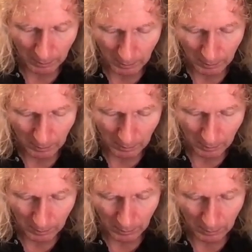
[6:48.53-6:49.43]

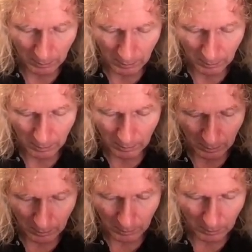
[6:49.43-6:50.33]

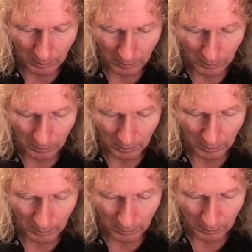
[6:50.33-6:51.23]

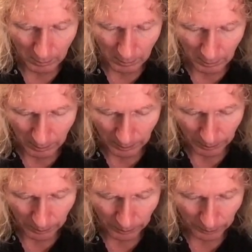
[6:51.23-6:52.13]

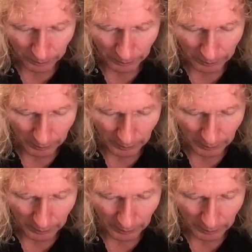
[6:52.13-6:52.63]
(no one is talking)